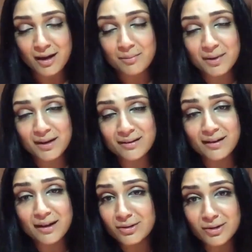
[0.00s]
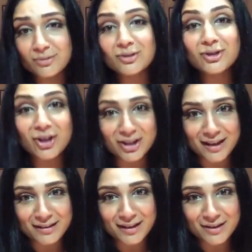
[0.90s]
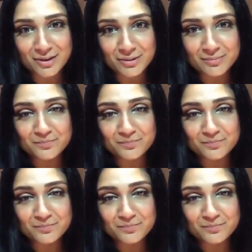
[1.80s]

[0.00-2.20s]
because they don't look like they do.